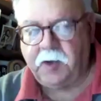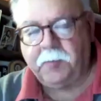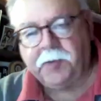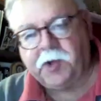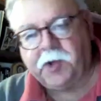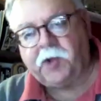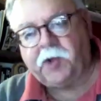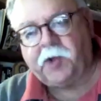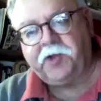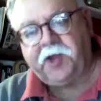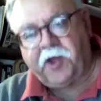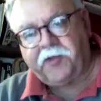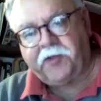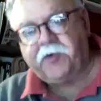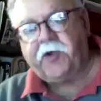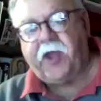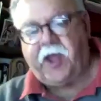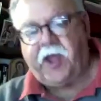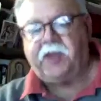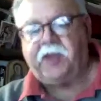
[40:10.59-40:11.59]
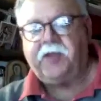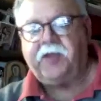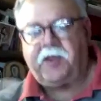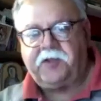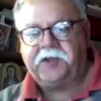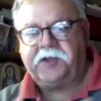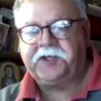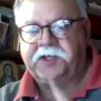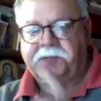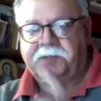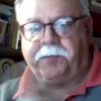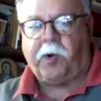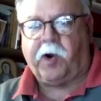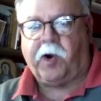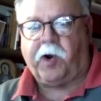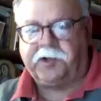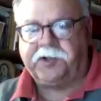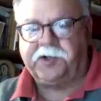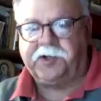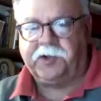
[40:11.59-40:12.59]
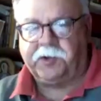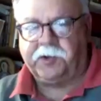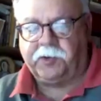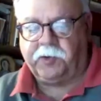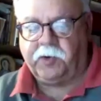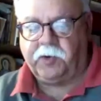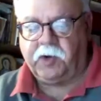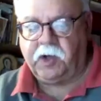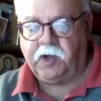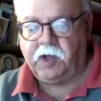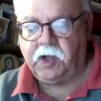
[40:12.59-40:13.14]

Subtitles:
But on the other hand, and this is part two,